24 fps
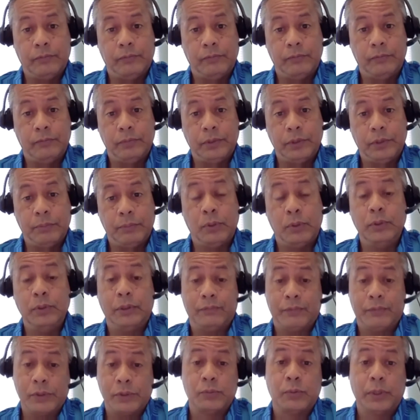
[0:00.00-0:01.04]
the both of
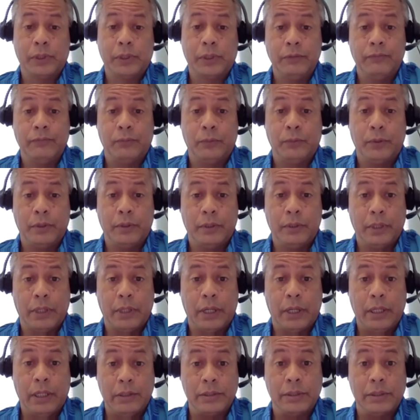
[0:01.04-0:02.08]
us working for
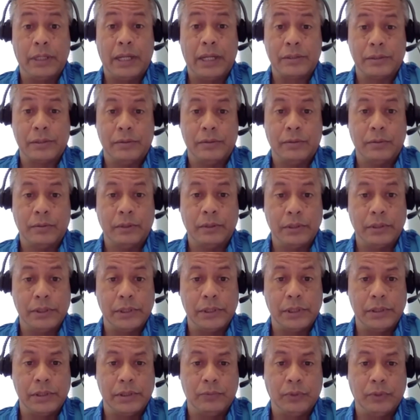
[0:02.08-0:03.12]
an international
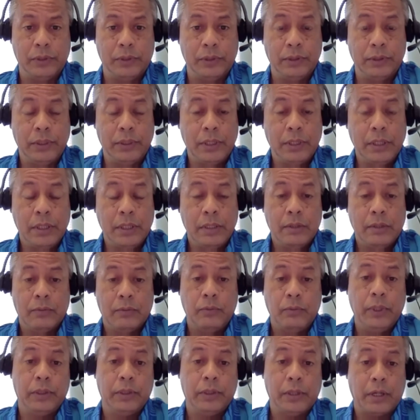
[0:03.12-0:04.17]
organization. We,
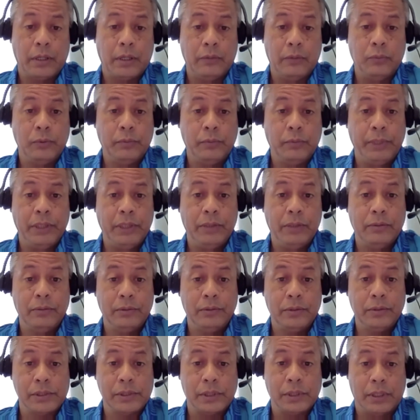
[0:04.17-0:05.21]
we thought it would be good
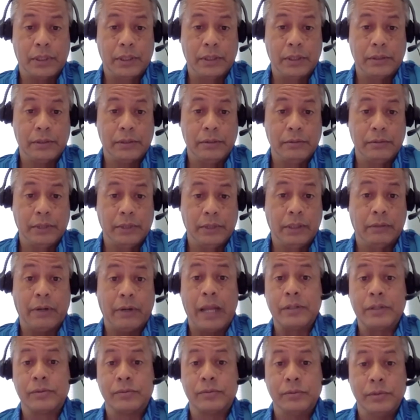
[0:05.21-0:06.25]
to start a, a
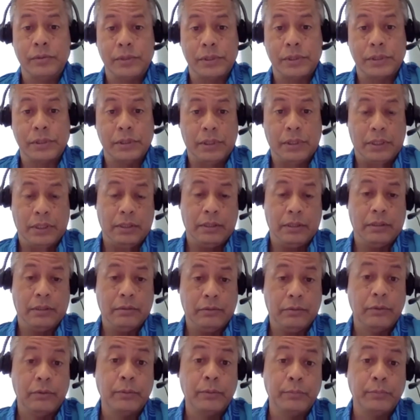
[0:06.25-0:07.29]
grassroots uh,
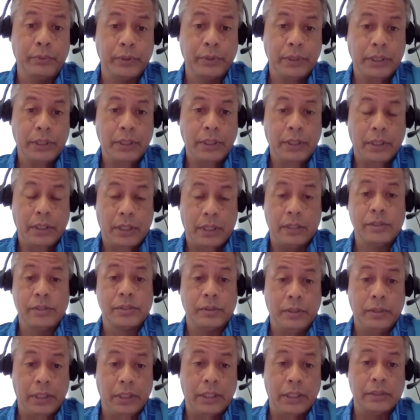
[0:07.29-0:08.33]
group. And so,
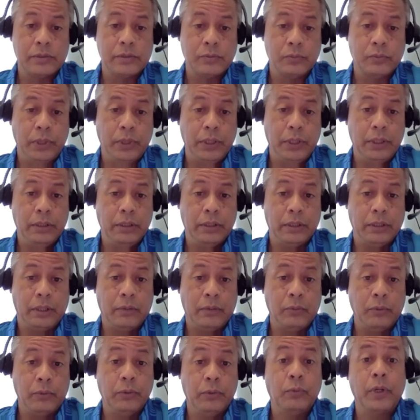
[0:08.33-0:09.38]
yes, we, uh,
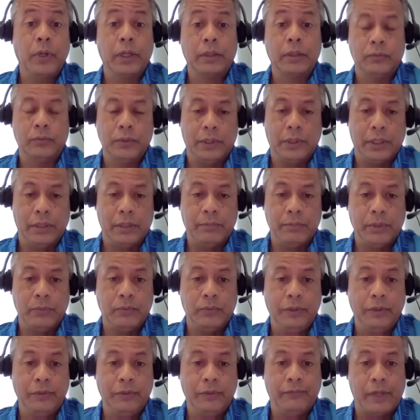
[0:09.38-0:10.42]
we worked with them and
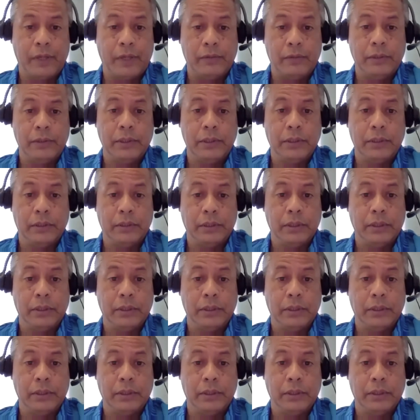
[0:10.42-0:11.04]
we founded uh,